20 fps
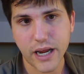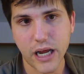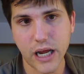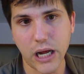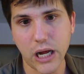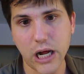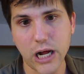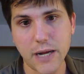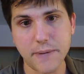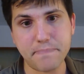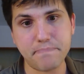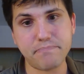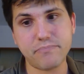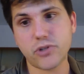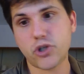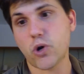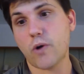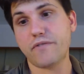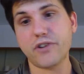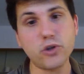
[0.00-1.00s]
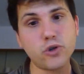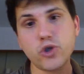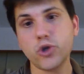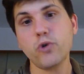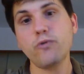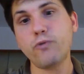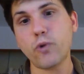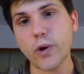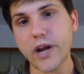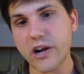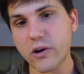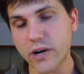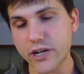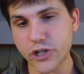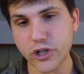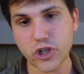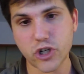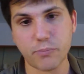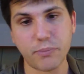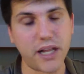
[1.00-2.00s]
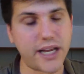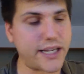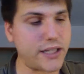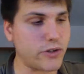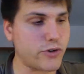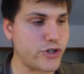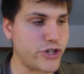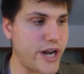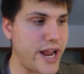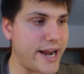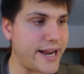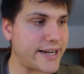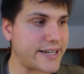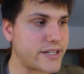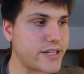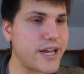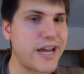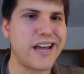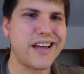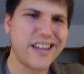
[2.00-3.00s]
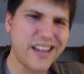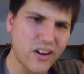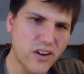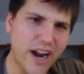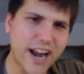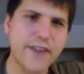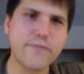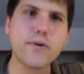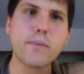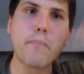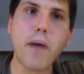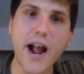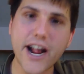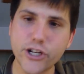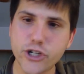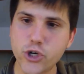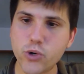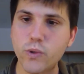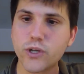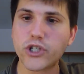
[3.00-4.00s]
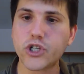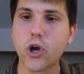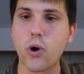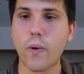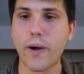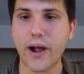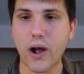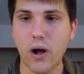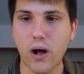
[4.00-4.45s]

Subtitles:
So if you do 40 questions on molecular genetics, it'll kind of remind you what's going